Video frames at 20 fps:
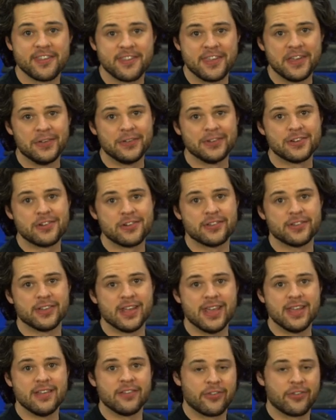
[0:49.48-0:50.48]
cylinders
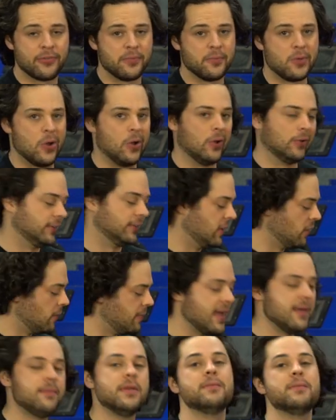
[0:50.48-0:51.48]
is small. Little
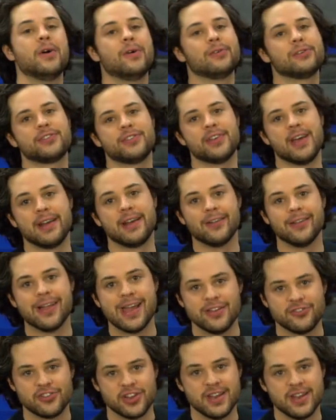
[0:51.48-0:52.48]
baby motorcycle
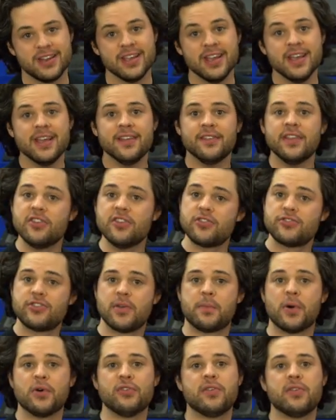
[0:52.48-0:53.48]
engine. These are
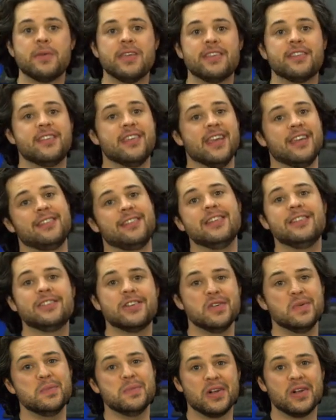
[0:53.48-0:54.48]
supposed to be
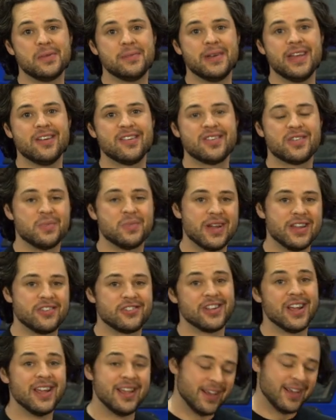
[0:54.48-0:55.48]
62 millimeters,
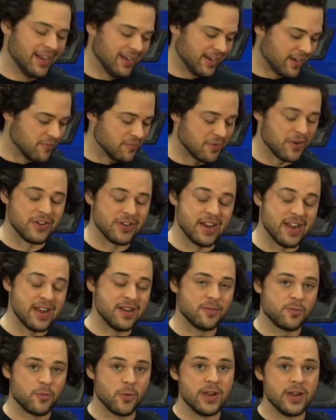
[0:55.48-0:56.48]
which converted
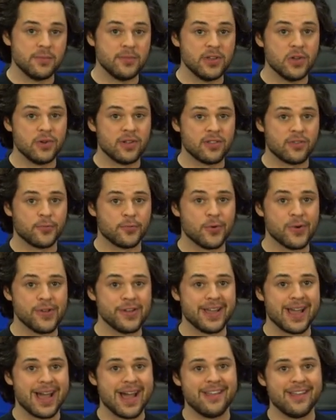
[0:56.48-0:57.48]
into freedom units for
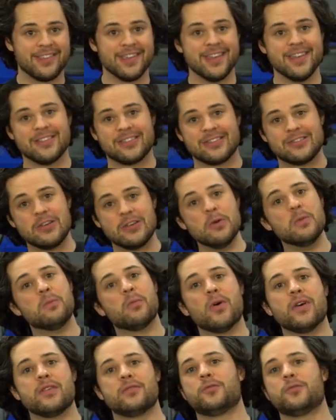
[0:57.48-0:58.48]
you guys is
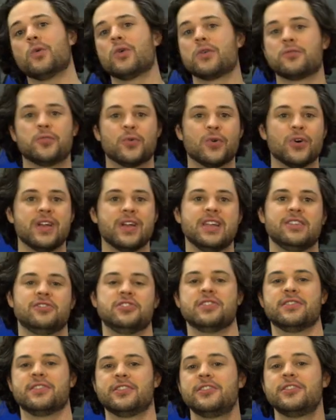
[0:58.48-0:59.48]
2.44
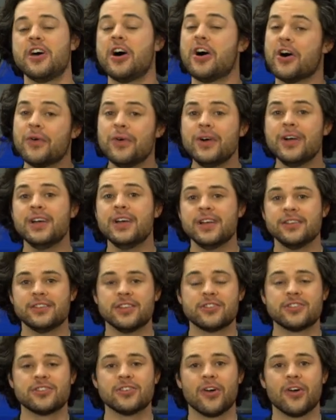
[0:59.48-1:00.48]
inches. So
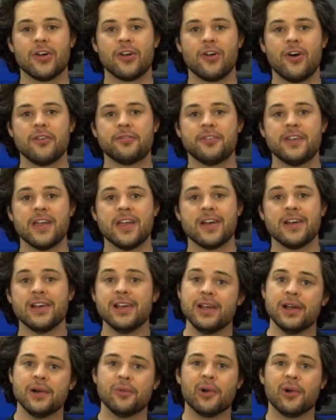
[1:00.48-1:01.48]
to start off here,
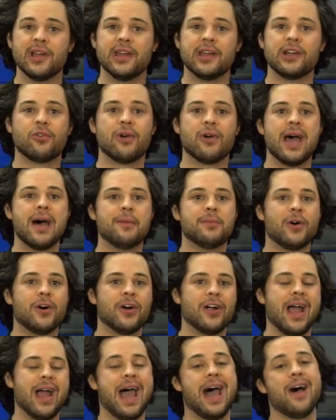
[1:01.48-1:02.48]
we're gonna grab
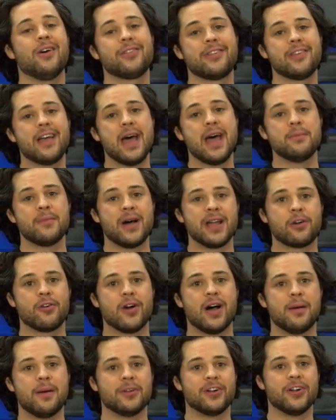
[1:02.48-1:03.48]
our outside
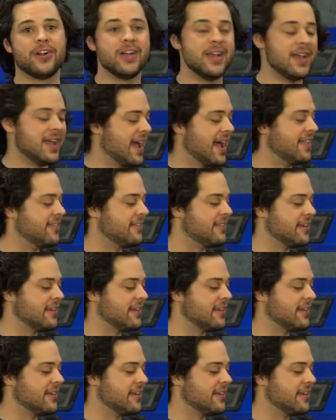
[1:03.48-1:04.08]
micrometer and